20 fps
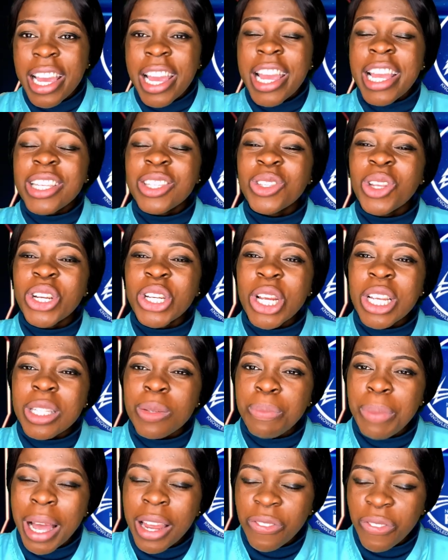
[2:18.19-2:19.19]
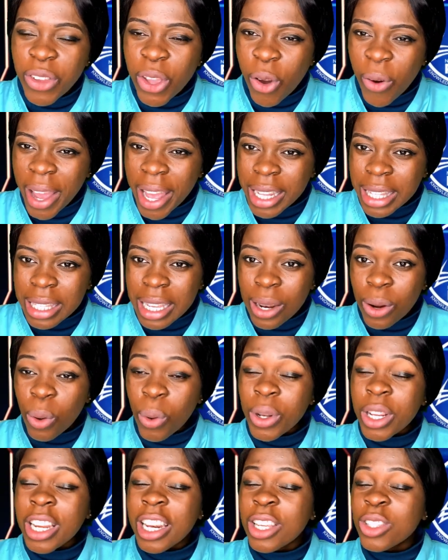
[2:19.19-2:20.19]
it's not just bad for your health alone
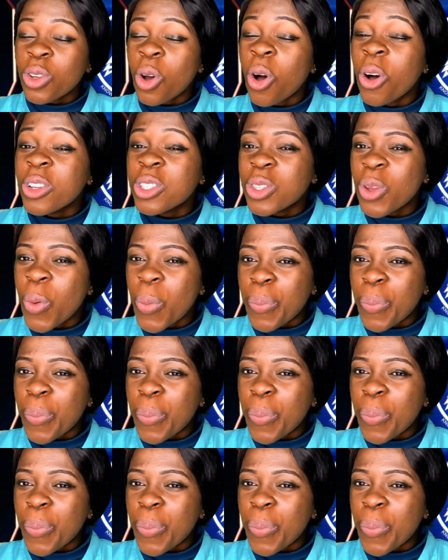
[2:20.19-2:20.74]
it is also